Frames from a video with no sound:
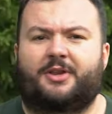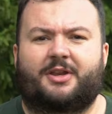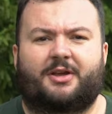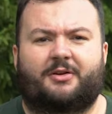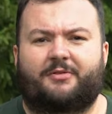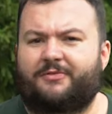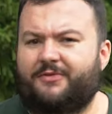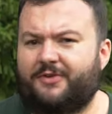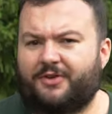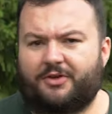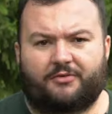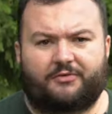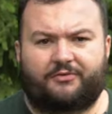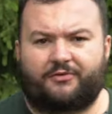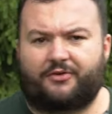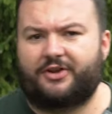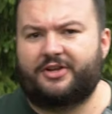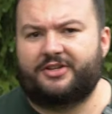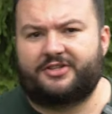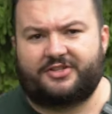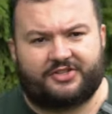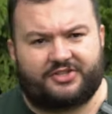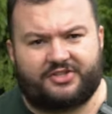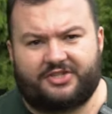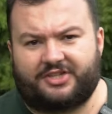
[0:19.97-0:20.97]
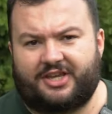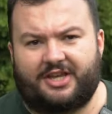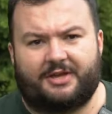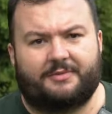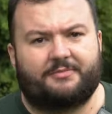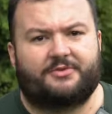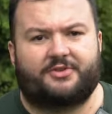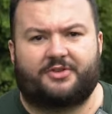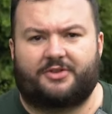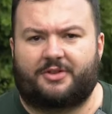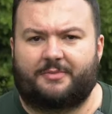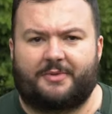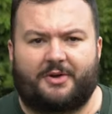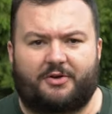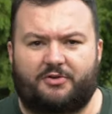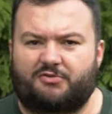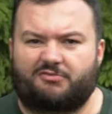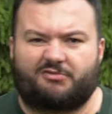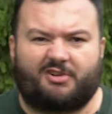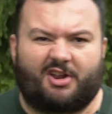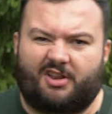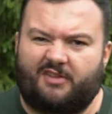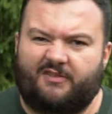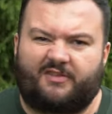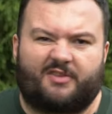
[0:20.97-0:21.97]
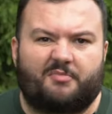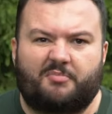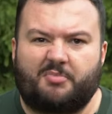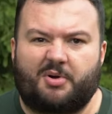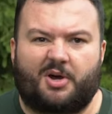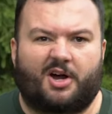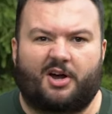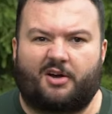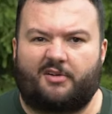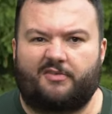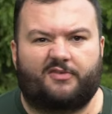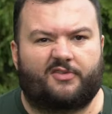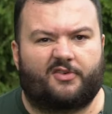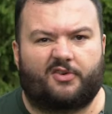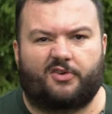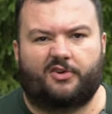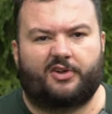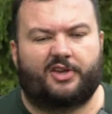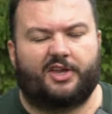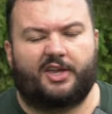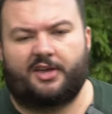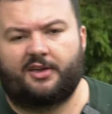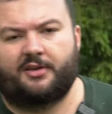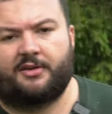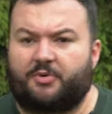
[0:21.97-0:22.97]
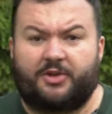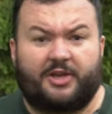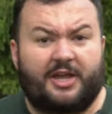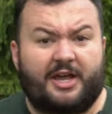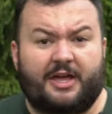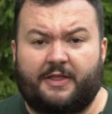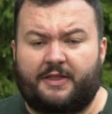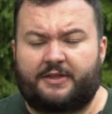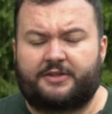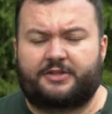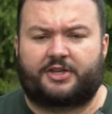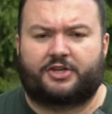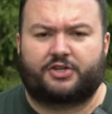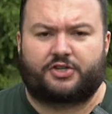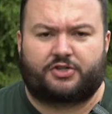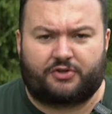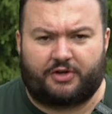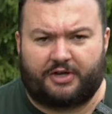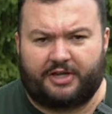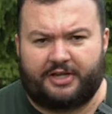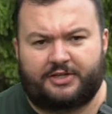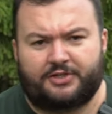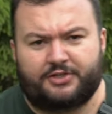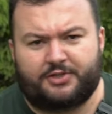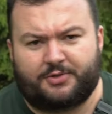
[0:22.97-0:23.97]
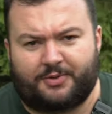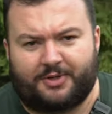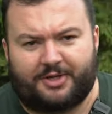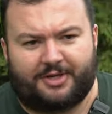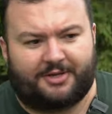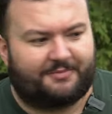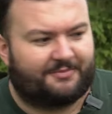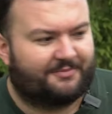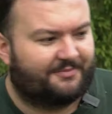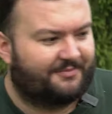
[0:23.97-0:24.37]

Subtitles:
Feel free to skip to the most relevant part for you. But yeah, let's get straight into it.